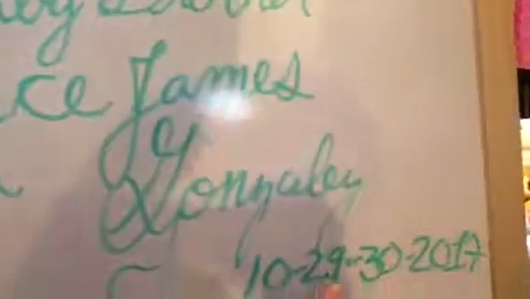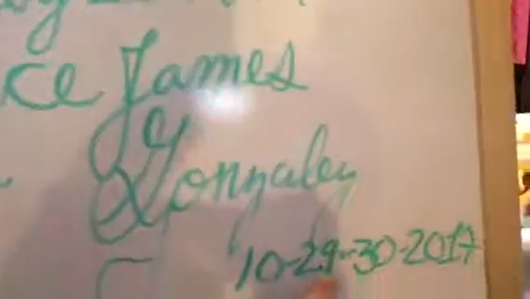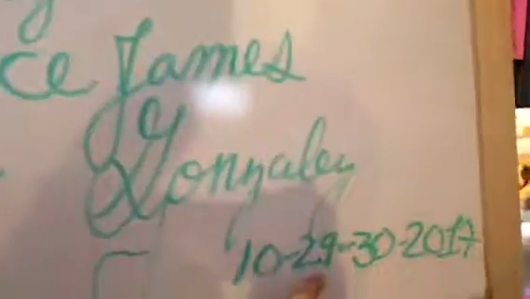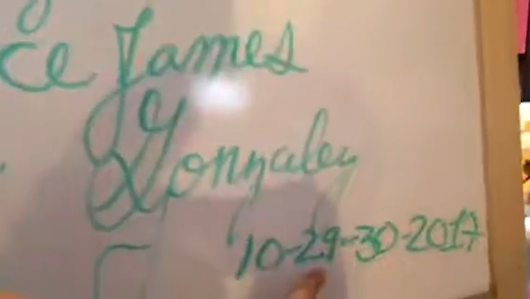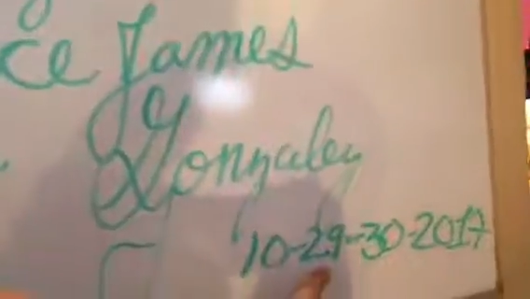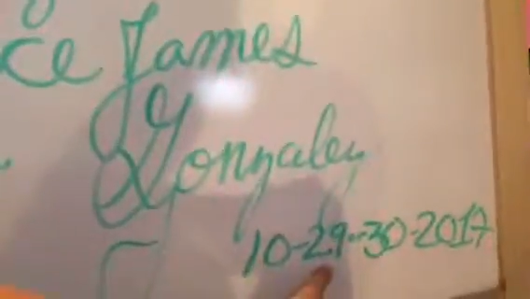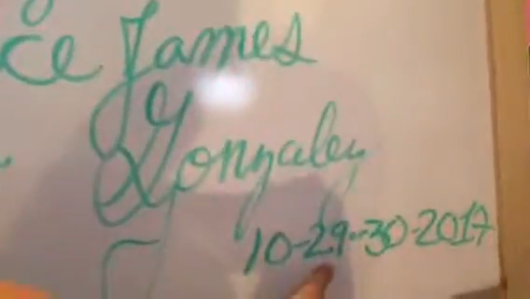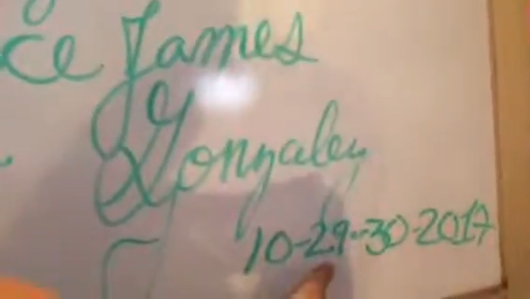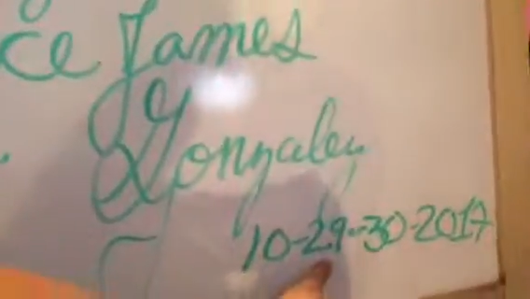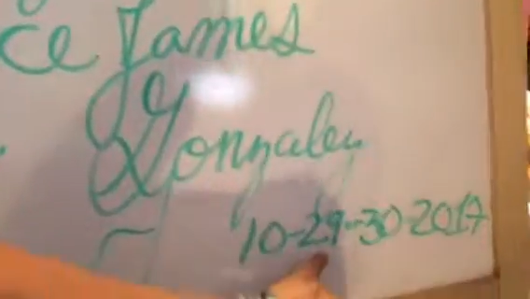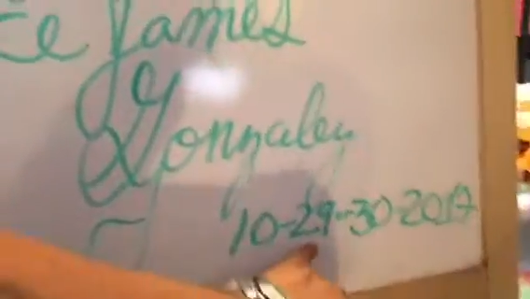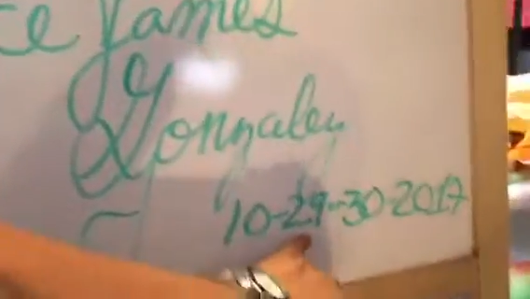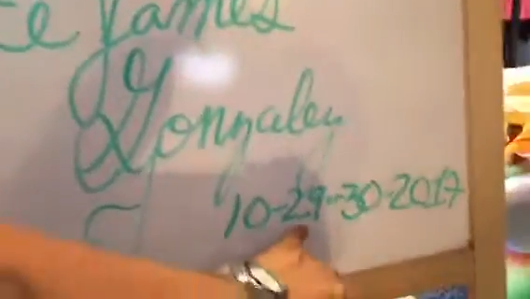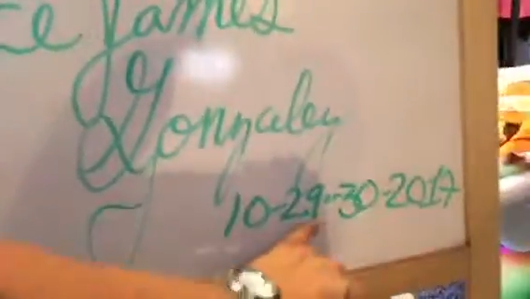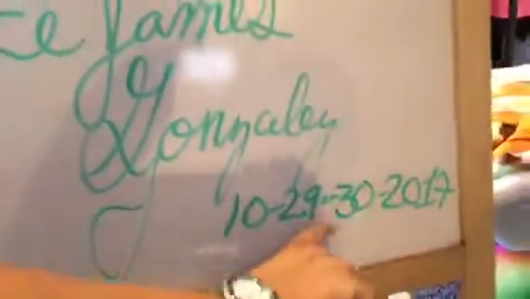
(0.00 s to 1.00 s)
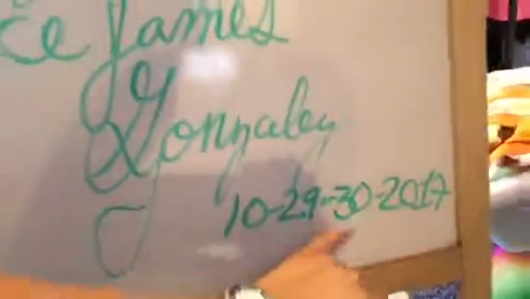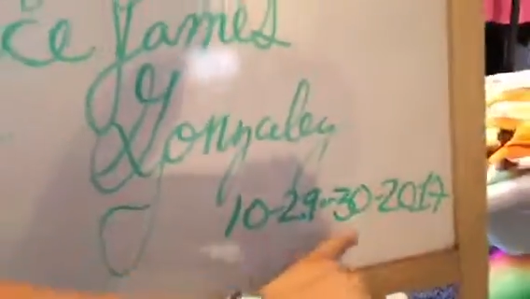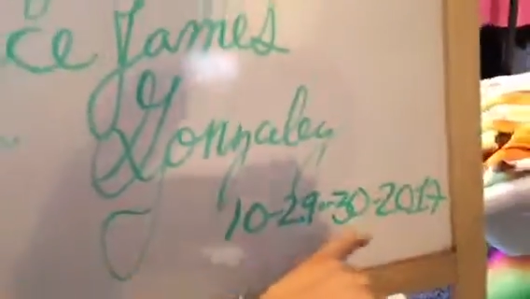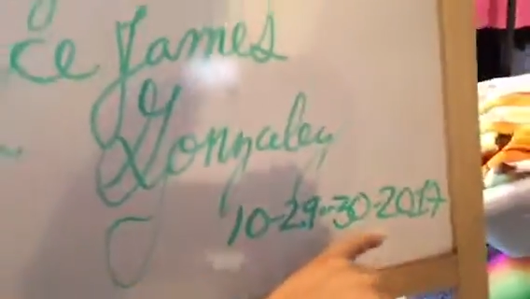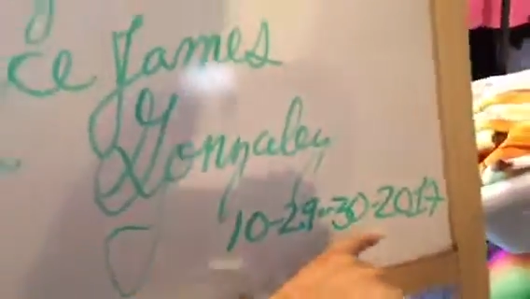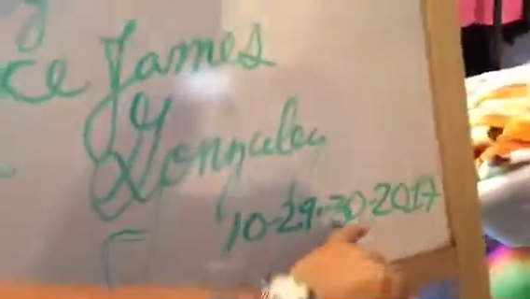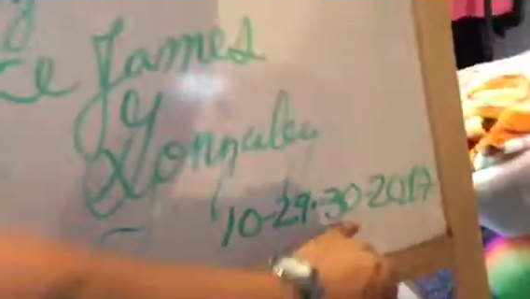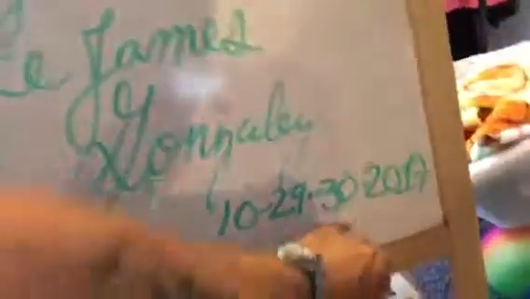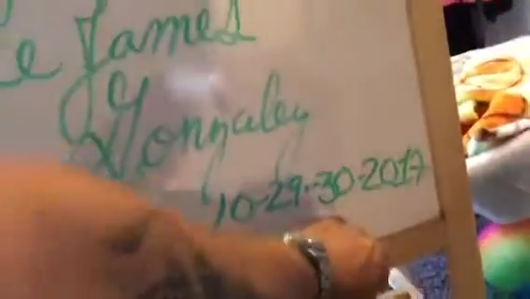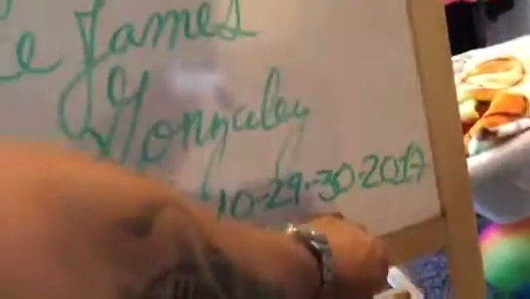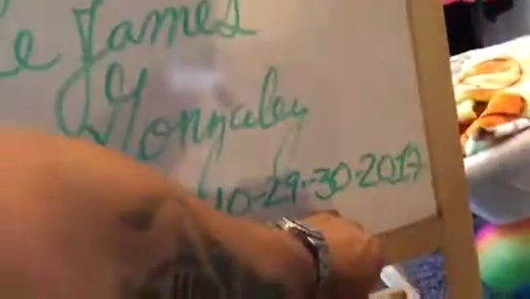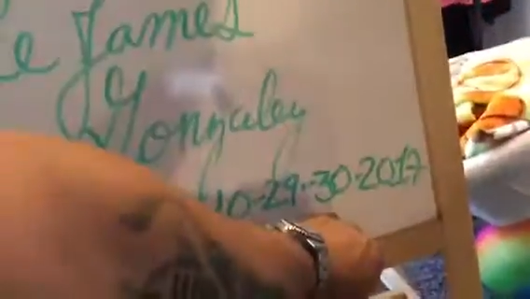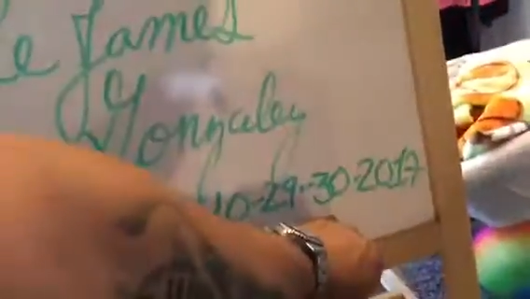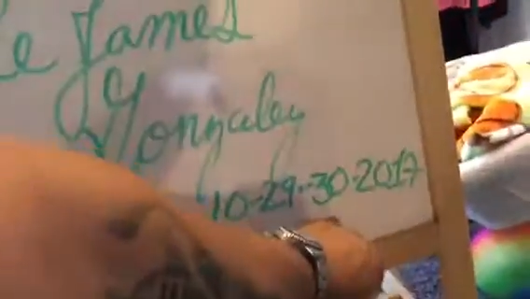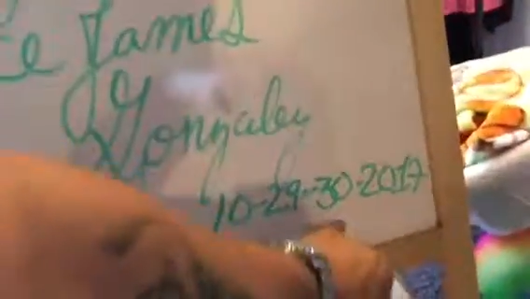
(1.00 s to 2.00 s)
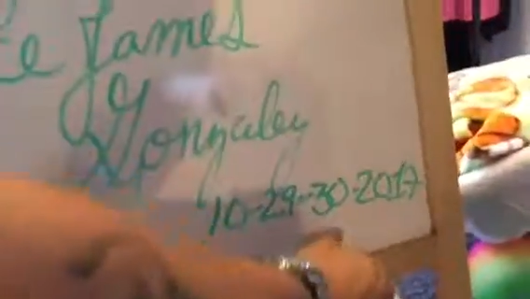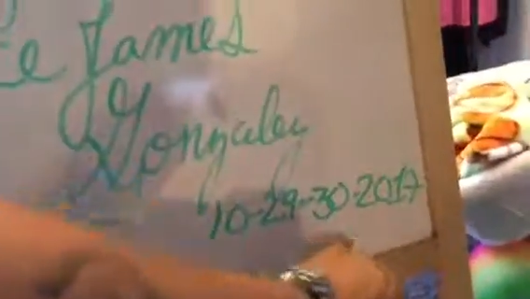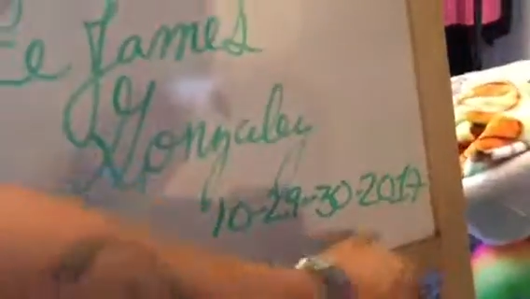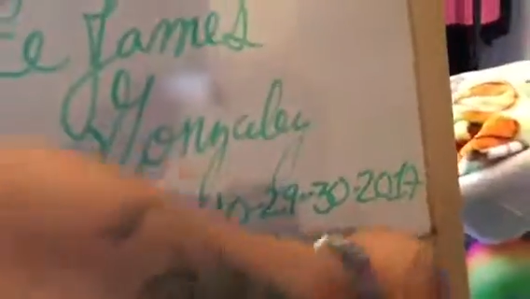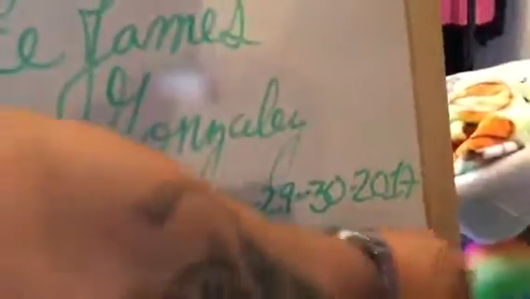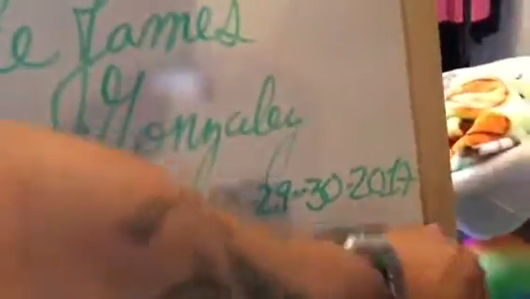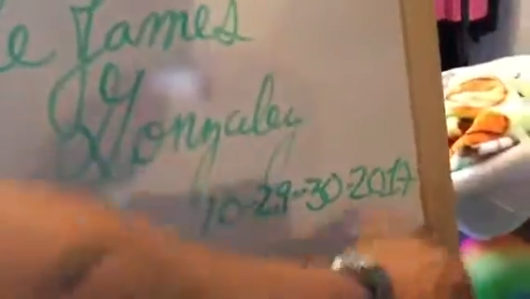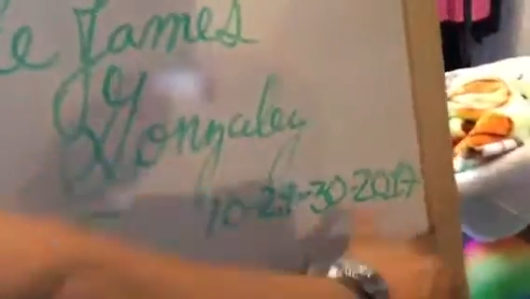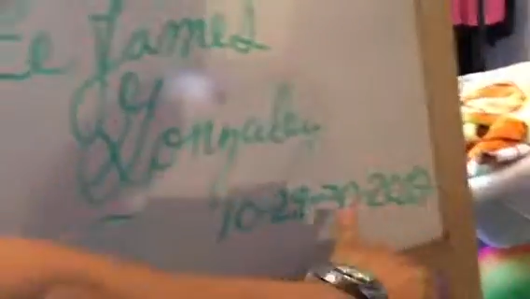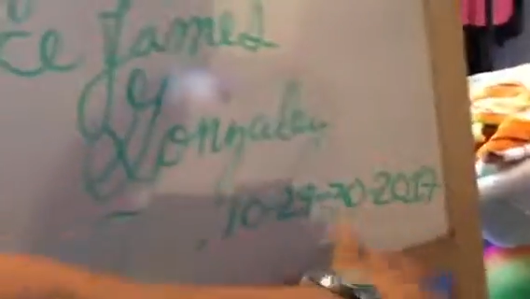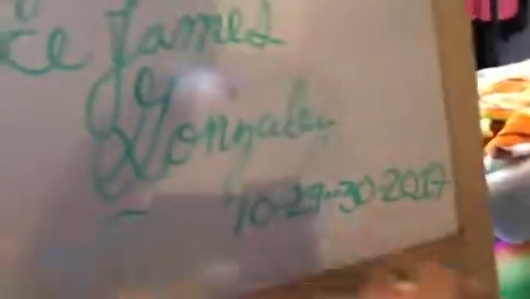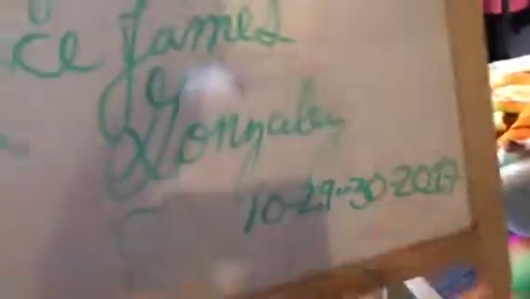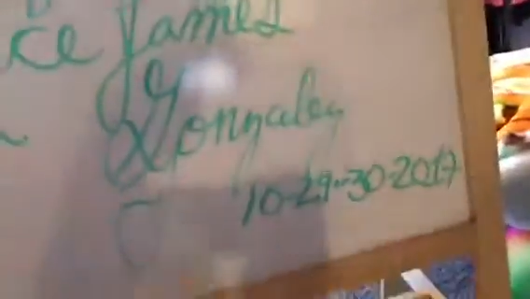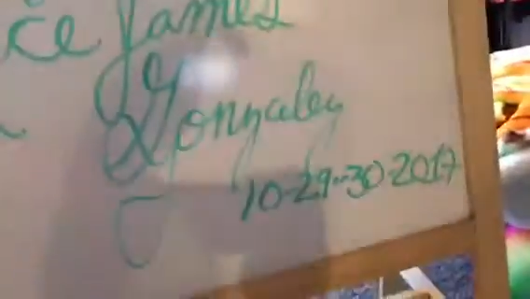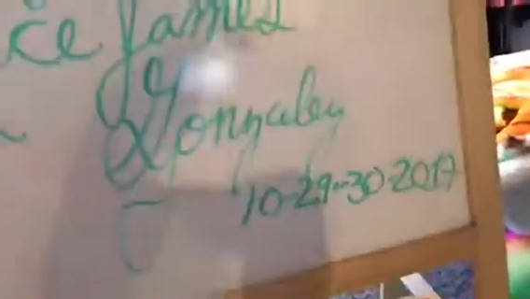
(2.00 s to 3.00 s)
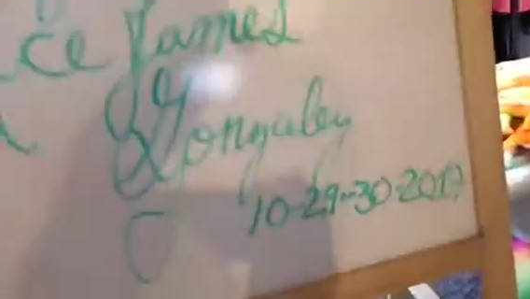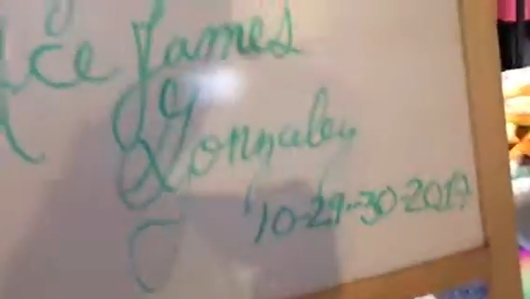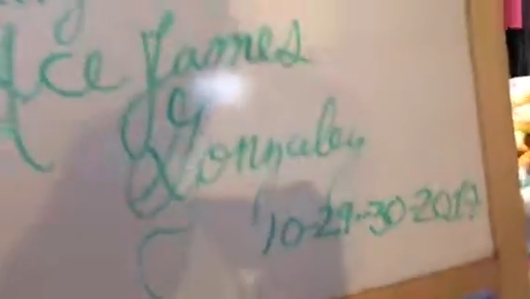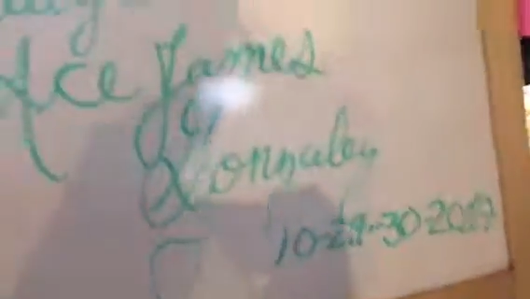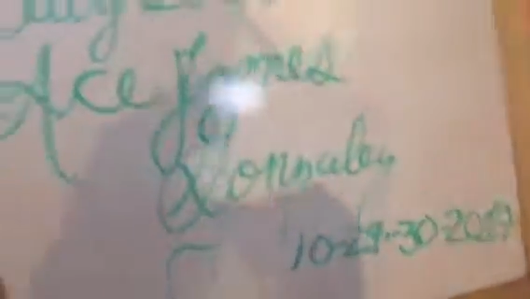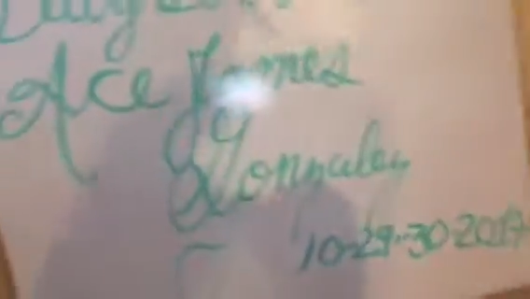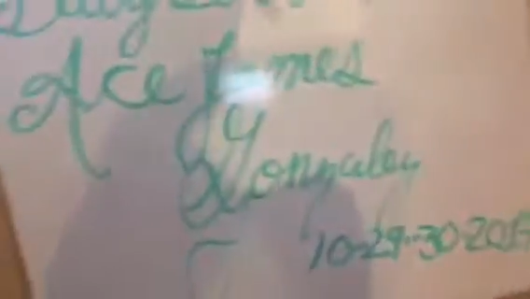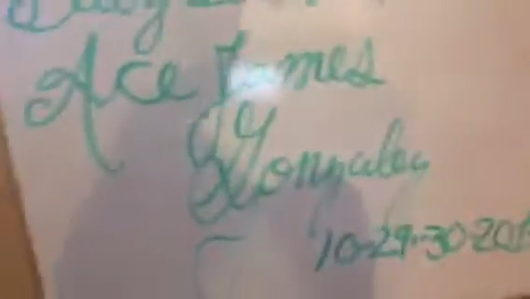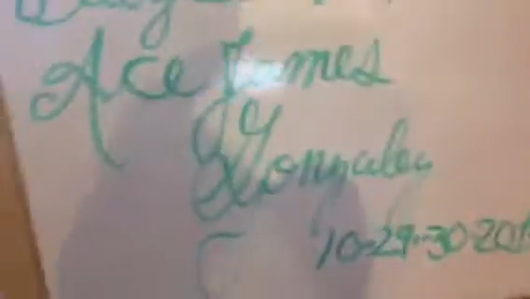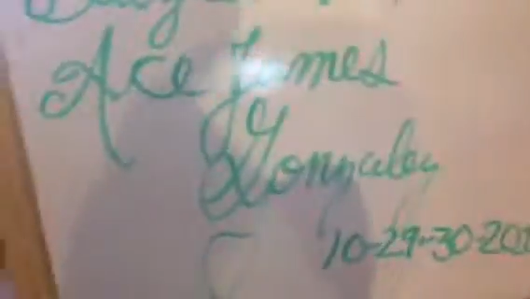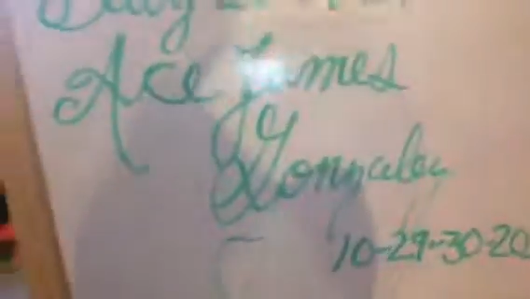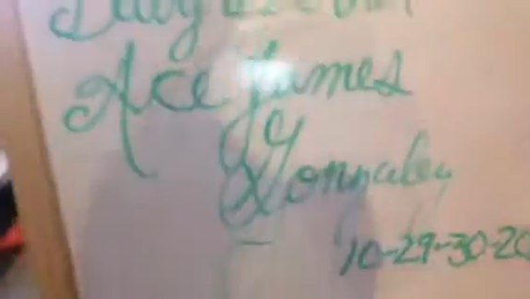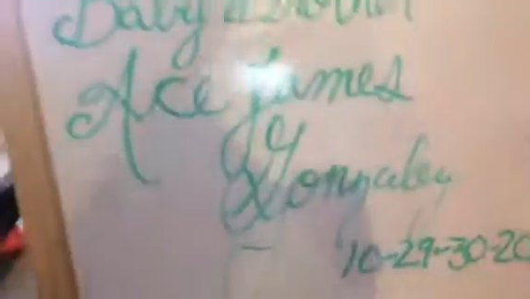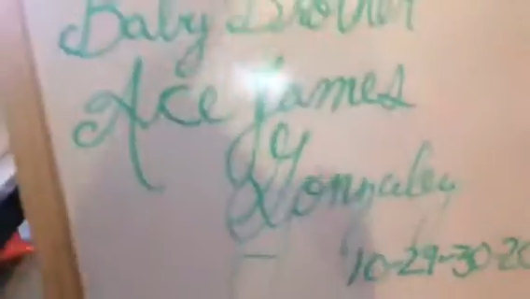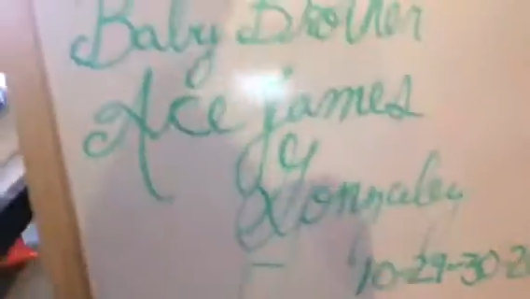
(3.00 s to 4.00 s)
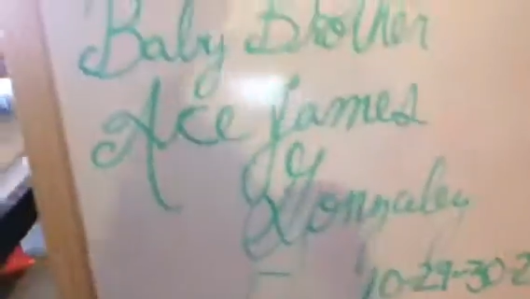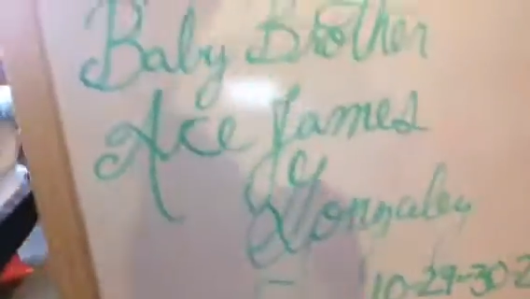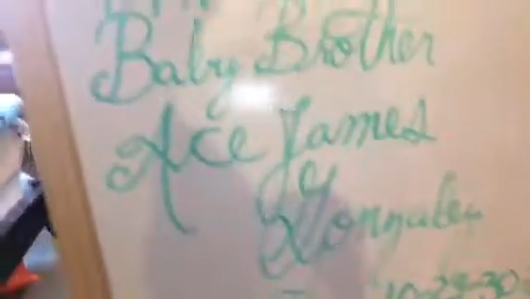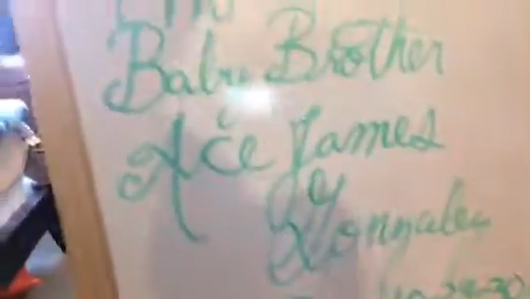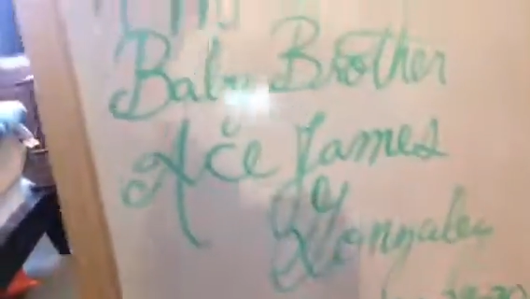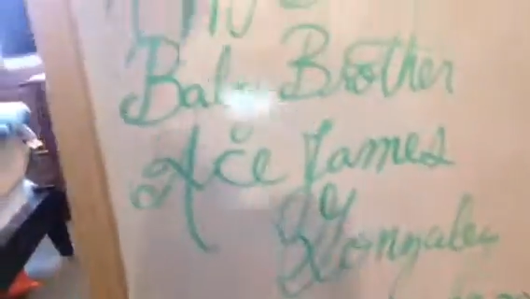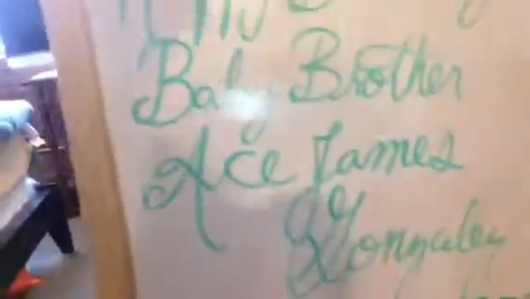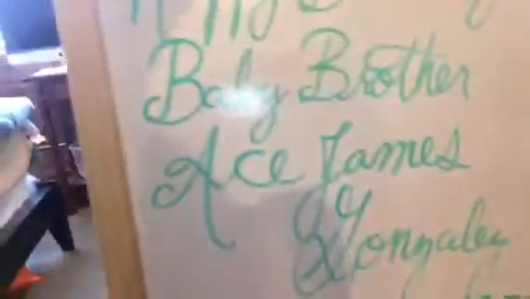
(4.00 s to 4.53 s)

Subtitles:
(no speaker visible)